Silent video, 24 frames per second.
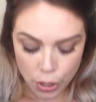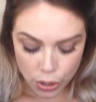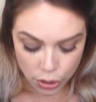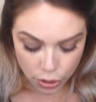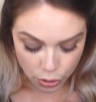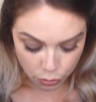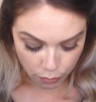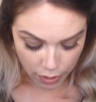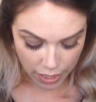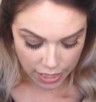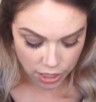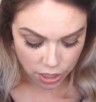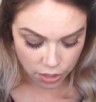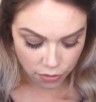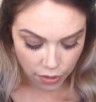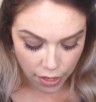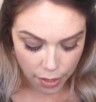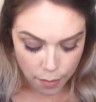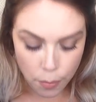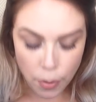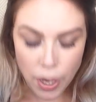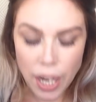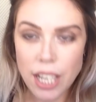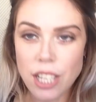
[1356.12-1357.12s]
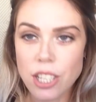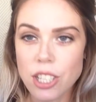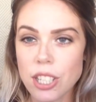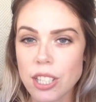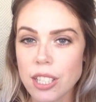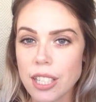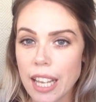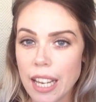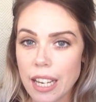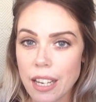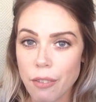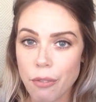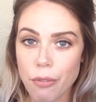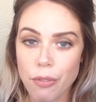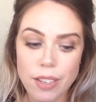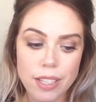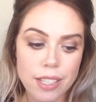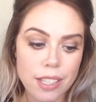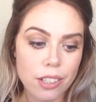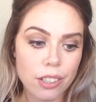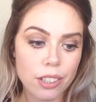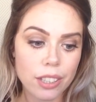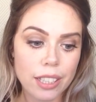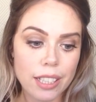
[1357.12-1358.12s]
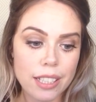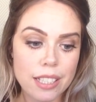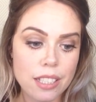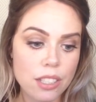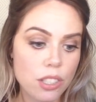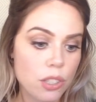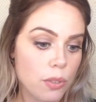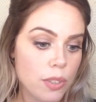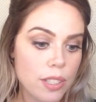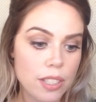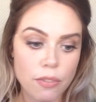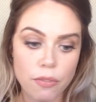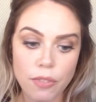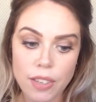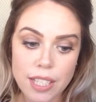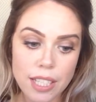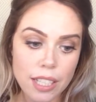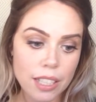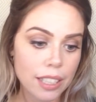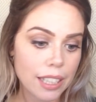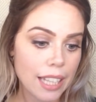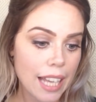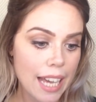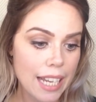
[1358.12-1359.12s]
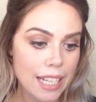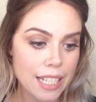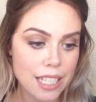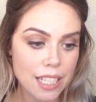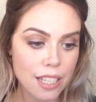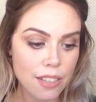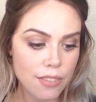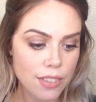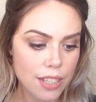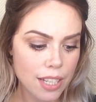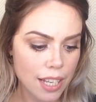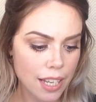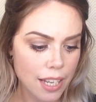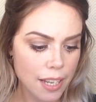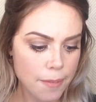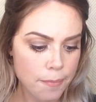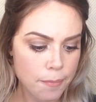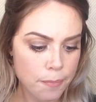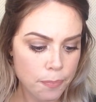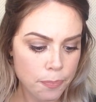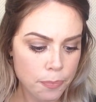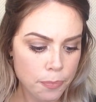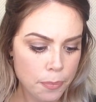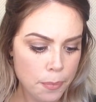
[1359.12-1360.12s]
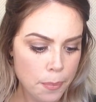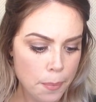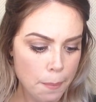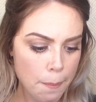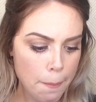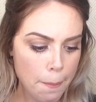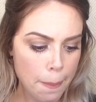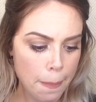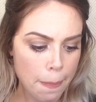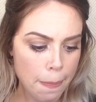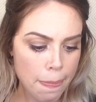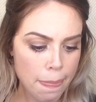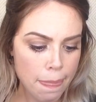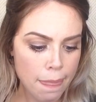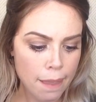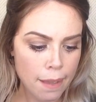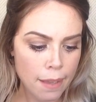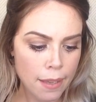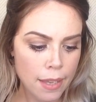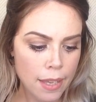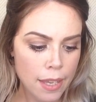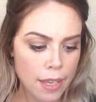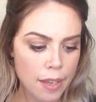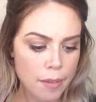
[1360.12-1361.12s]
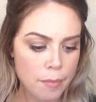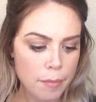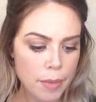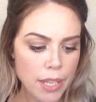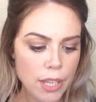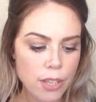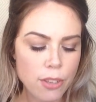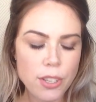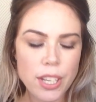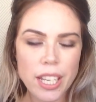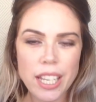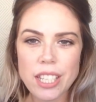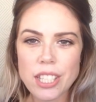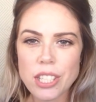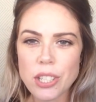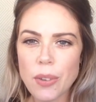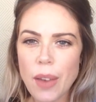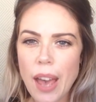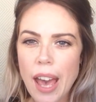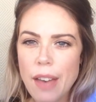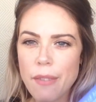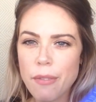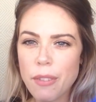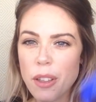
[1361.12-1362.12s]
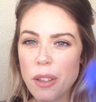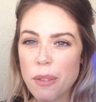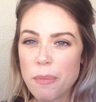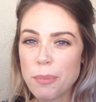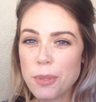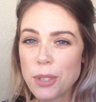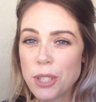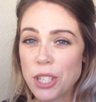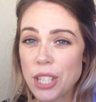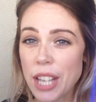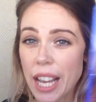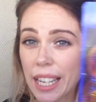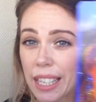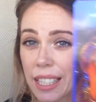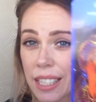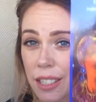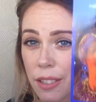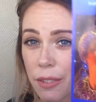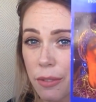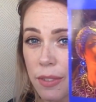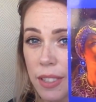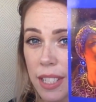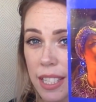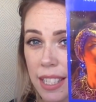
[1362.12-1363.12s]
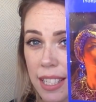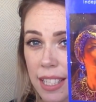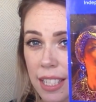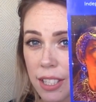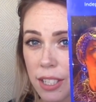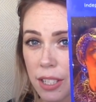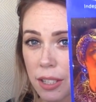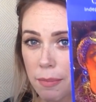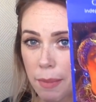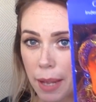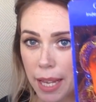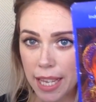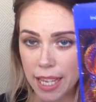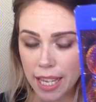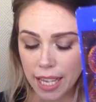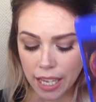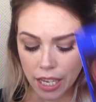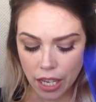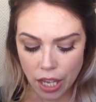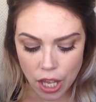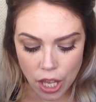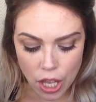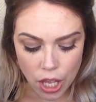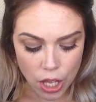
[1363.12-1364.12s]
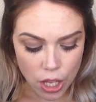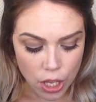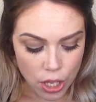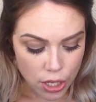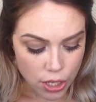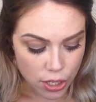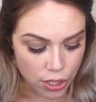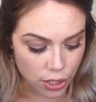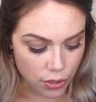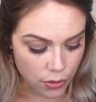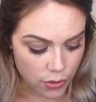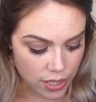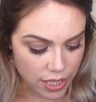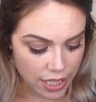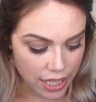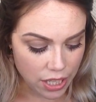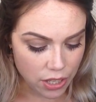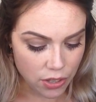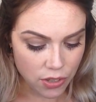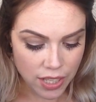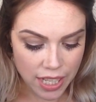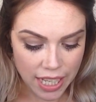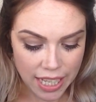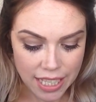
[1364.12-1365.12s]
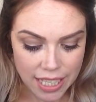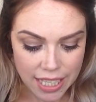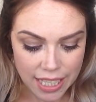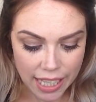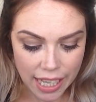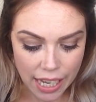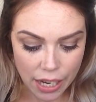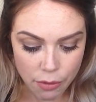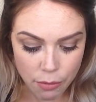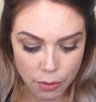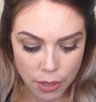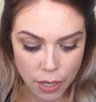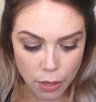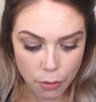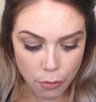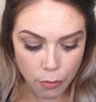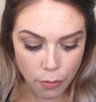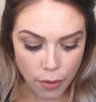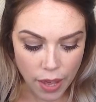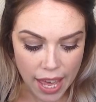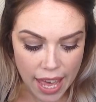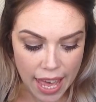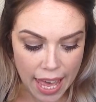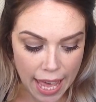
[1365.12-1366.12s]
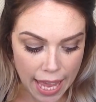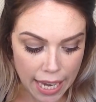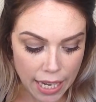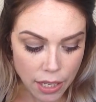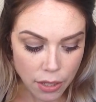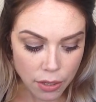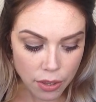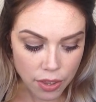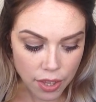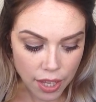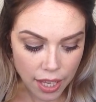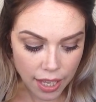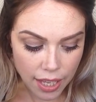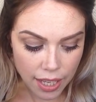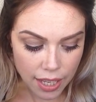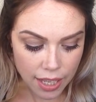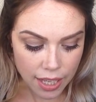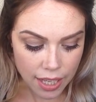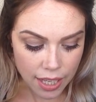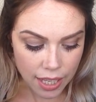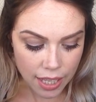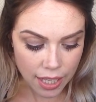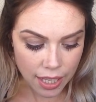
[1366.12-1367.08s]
to raise your vibration, getting physical, doing some physical activity, that you need to have objective decision-making. So it's like you need to get rid of anything